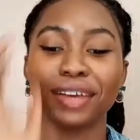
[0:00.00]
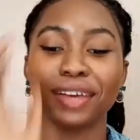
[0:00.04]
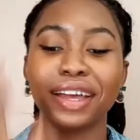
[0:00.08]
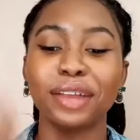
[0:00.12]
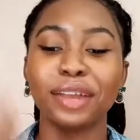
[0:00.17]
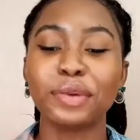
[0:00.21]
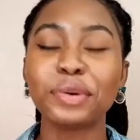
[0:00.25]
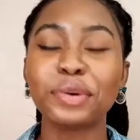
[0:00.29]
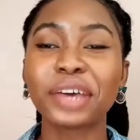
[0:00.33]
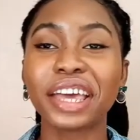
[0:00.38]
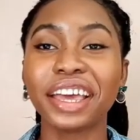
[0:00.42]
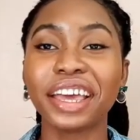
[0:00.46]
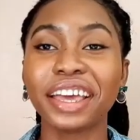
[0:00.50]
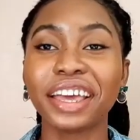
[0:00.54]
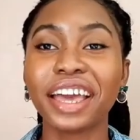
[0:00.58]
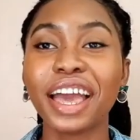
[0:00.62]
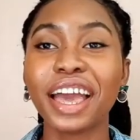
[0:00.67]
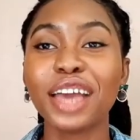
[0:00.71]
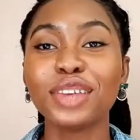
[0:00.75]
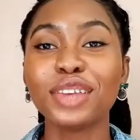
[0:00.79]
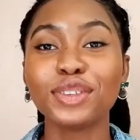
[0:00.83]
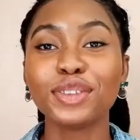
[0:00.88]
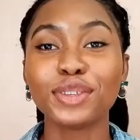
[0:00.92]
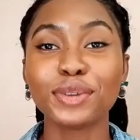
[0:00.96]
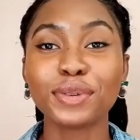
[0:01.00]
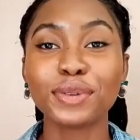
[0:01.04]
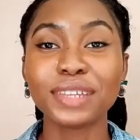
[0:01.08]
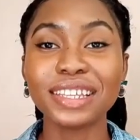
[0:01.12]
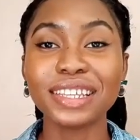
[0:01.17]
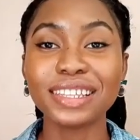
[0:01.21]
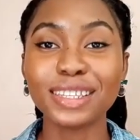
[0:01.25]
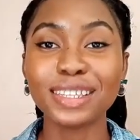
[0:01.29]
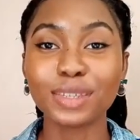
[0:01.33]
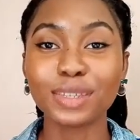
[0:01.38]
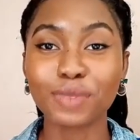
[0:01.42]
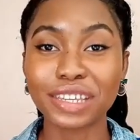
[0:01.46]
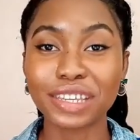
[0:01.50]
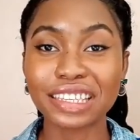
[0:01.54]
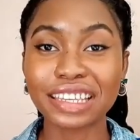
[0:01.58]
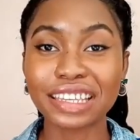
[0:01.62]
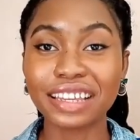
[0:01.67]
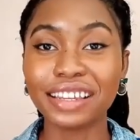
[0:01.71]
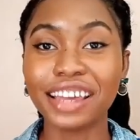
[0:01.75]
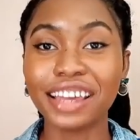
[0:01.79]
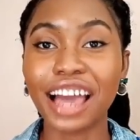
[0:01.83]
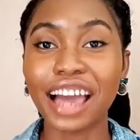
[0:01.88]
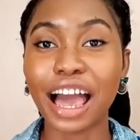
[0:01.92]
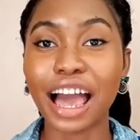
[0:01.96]
Okay, so this is
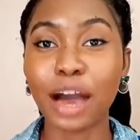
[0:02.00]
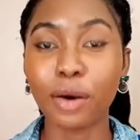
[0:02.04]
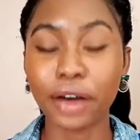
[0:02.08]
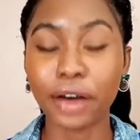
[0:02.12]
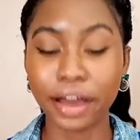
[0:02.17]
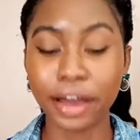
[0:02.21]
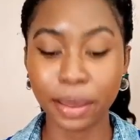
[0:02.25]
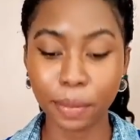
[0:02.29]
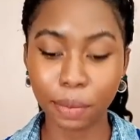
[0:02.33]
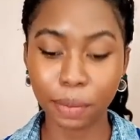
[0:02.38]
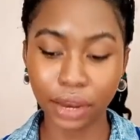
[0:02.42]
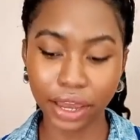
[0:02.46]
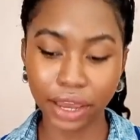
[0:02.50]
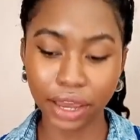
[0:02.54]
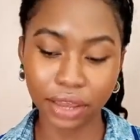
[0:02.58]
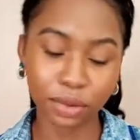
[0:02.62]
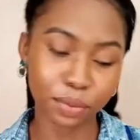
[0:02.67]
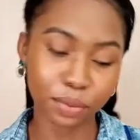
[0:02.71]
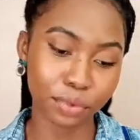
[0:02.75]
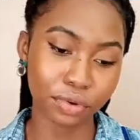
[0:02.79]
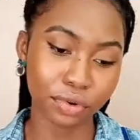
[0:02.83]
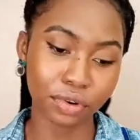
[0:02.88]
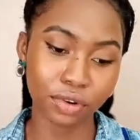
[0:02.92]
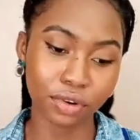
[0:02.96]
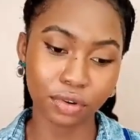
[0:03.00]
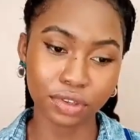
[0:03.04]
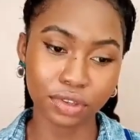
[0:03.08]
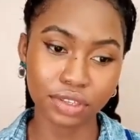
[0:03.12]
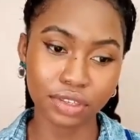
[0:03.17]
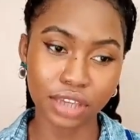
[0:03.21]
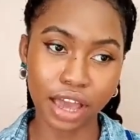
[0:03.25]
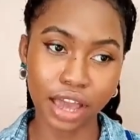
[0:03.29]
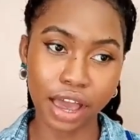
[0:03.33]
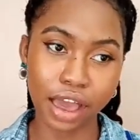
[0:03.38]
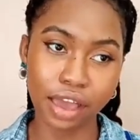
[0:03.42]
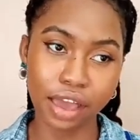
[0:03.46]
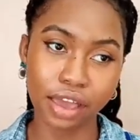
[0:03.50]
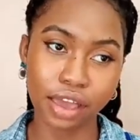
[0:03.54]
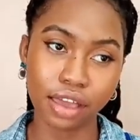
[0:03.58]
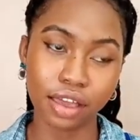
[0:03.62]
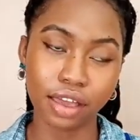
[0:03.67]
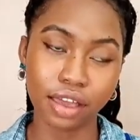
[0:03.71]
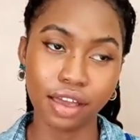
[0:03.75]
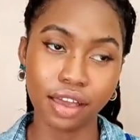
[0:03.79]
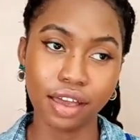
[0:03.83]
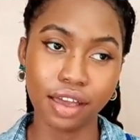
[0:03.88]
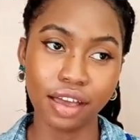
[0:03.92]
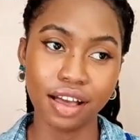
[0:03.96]
basically how I apply the product.
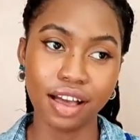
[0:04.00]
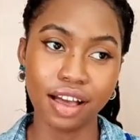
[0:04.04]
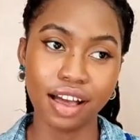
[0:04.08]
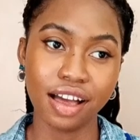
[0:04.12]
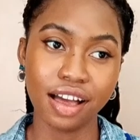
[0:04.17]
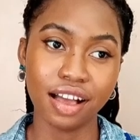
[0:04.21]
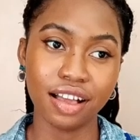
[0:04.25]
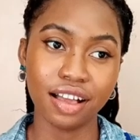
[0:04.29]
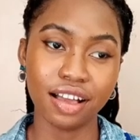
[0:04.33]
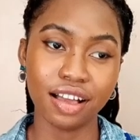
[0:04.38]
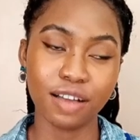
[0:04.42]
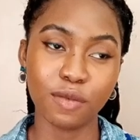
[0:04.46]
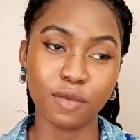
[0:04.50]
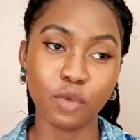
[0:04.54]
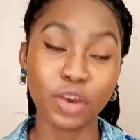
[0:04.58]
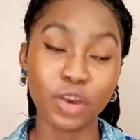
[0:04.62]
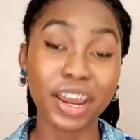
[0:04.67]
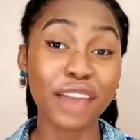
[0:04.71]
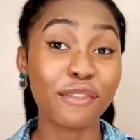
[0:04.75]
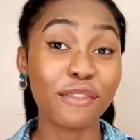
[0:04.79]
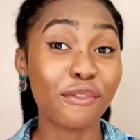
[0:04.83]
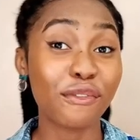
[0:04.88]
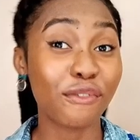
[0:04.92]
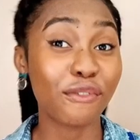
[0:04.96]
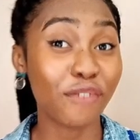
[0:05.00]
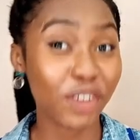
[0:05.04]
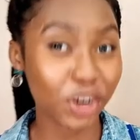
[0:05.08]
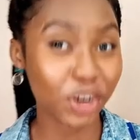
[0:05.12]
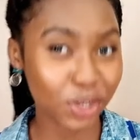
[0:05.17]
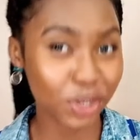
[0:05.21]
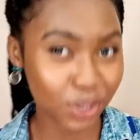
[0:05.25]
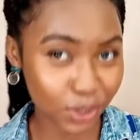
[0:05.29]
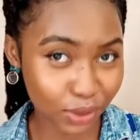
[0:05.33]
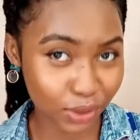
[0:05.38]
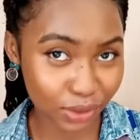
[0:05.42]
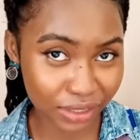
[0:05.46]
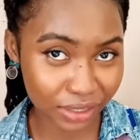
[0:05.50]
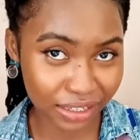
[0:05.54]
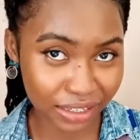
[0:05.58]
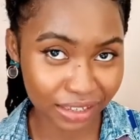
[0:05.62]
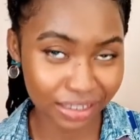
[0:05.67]
When I first used